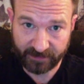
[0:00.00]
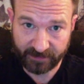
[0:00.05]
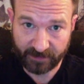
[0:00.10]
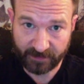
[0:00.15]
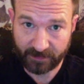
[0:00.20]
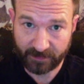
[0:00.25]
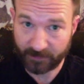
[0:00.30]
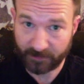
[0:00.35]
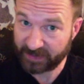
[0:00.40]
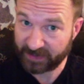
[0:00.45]

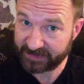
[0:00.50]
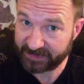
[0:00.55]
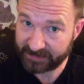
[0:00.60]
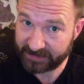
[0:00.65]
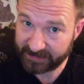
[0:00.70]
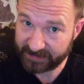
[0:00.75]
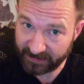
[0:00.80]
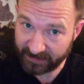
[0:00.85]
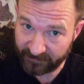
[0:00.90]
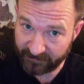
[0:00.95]

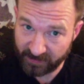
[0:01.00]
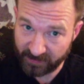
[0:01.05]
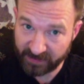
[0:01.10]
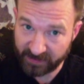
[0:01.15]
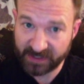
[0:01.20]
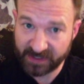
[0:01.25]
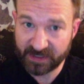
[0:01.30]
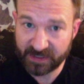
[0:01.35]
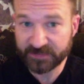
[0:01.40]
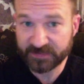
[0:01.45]
But if you can
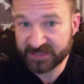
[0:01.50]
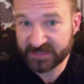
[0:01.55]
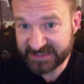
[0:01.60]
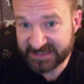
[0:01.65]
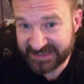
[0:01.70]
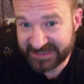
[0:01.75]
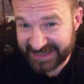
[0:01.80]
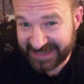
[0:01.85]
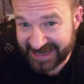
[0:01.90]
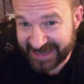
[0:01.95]
get up to
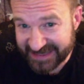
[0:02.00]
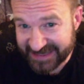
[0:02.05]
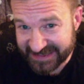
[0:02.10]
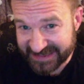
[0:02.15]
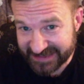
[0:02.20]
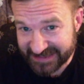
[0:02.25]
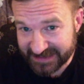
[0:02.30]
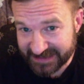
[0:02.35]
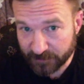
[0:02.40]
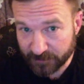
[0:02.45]

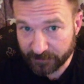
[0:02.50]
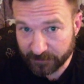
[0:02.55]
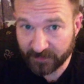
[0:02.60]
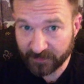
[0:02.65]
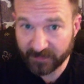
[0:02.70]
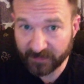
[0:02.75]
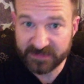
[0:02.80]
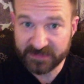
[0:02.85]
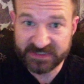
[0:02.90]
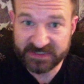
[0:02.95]
6,
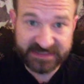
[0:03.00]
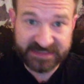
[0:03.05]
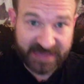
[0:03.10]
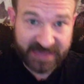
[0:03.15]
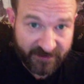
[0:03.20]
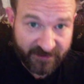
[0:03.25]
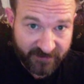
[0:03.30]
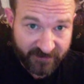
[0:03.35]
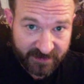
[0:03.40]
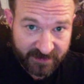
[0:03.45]

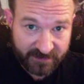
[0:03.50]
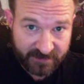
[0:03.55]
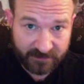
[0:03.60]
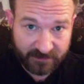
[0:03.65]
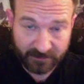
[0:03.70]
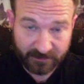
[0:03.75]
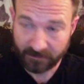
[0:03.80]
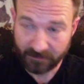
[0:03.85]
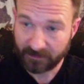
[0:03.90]
7,